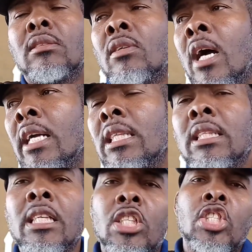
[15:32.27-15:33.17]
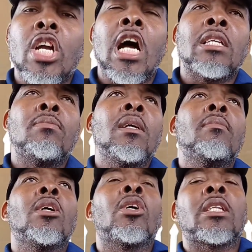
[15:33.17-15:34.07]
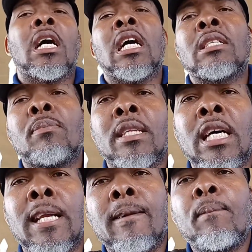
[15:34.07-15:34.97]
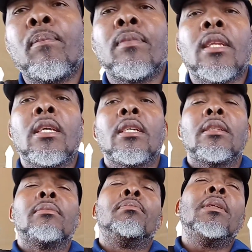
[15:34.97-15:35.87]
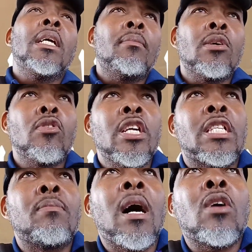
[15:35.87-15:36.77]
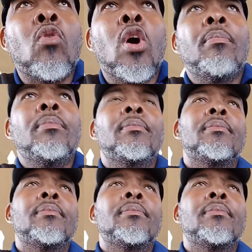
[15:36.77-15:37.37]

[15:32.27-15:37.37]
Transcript: Right? Discharge baby out of hospital. Baby reach back home.